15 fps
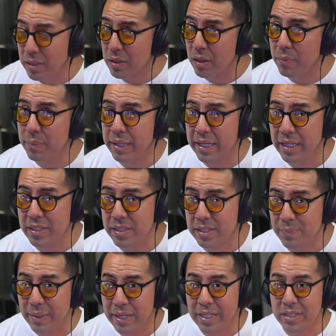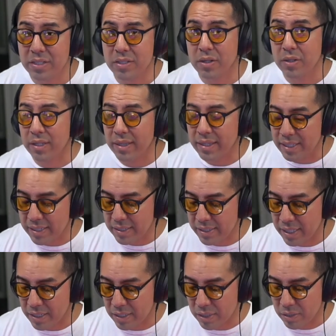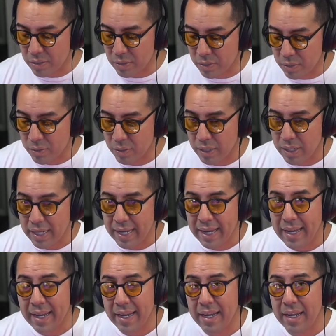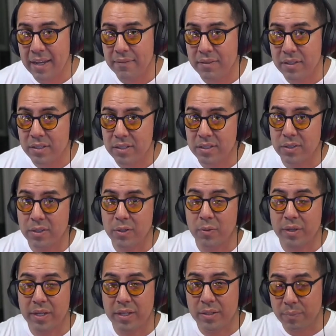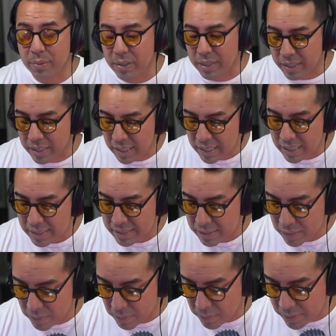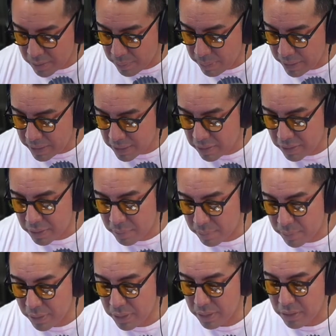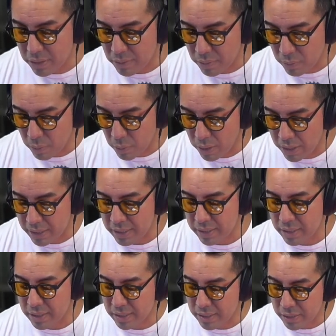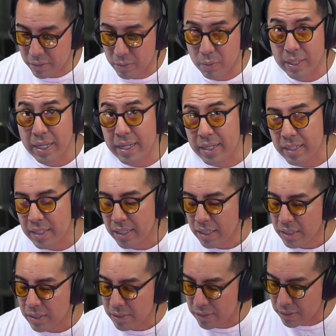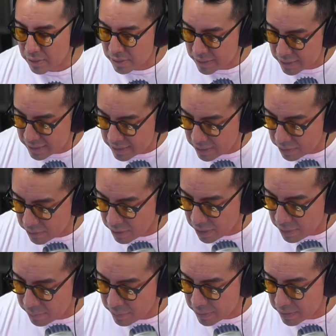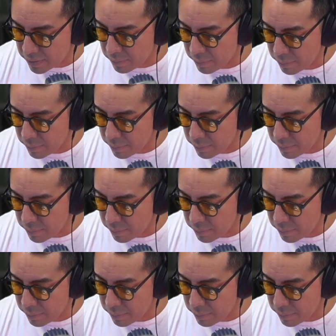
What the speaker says: called pages. Pages are things that you have to create a book. So depending on the book you're wanting to create, there's going to tell you how many